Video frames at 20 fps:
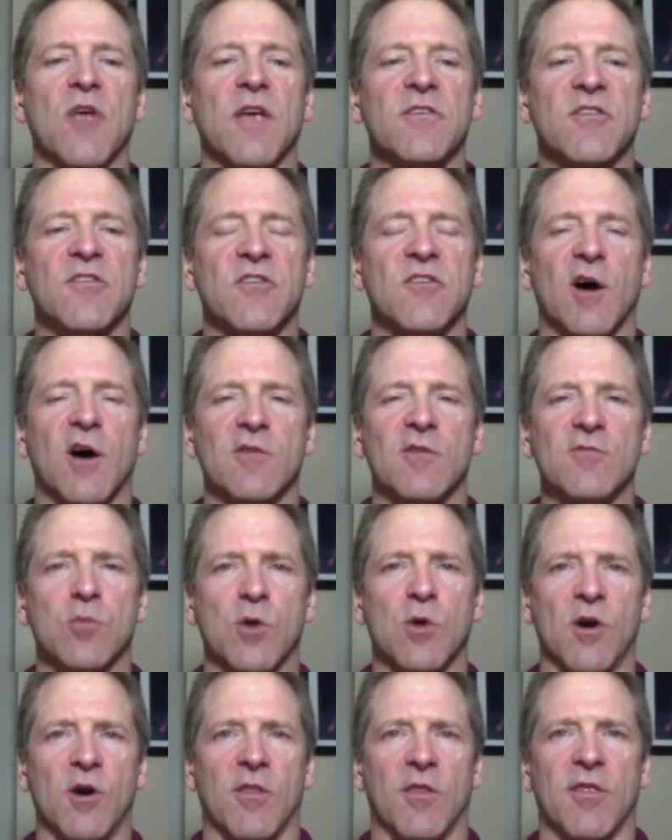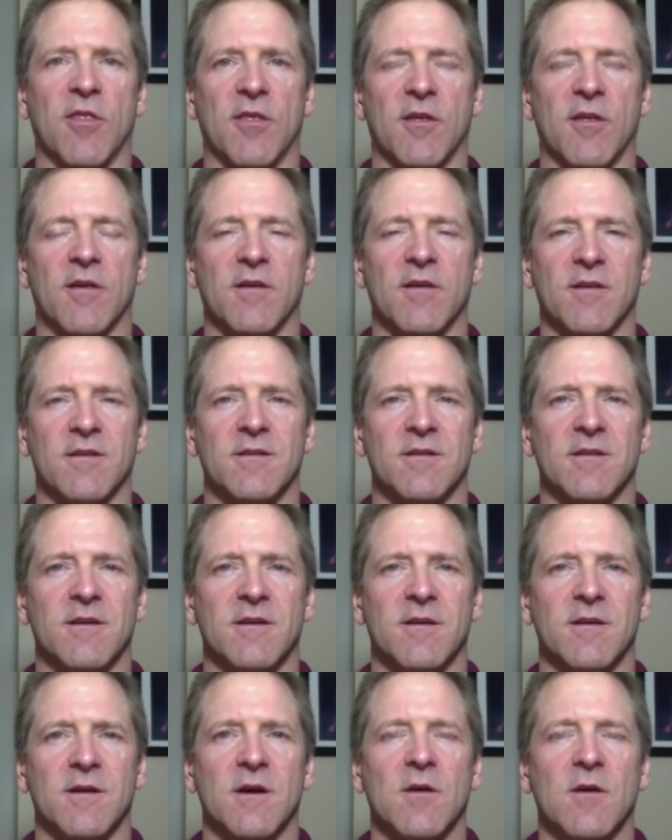self-worth.
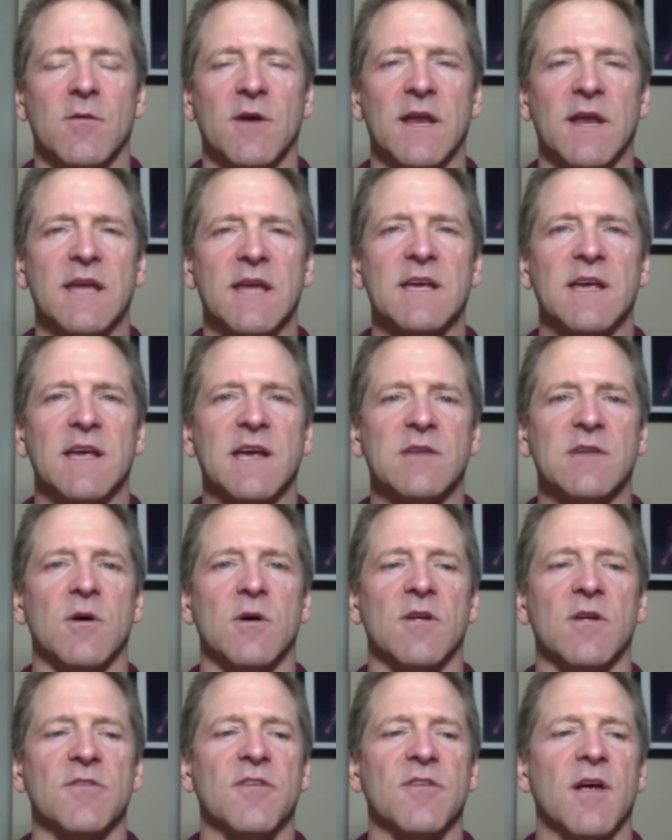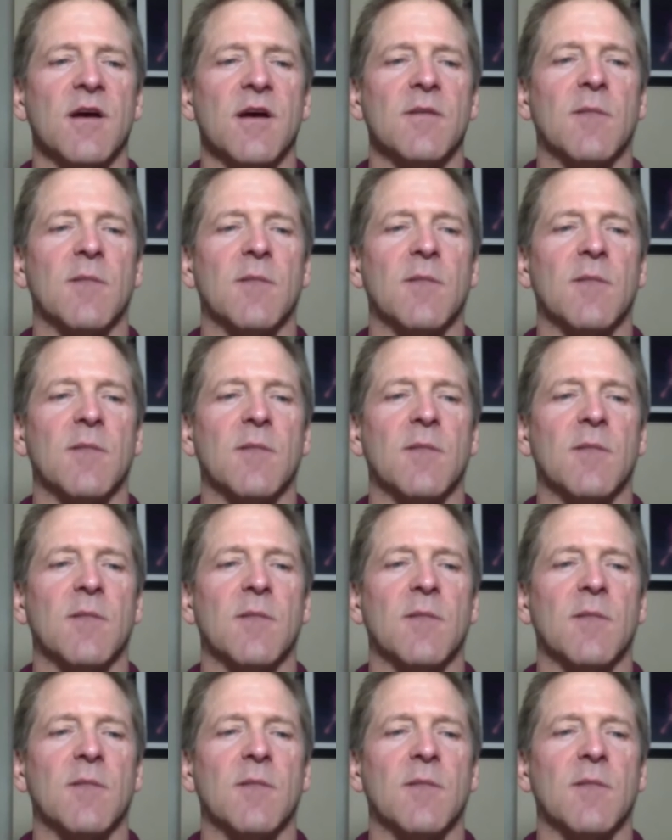Winning equals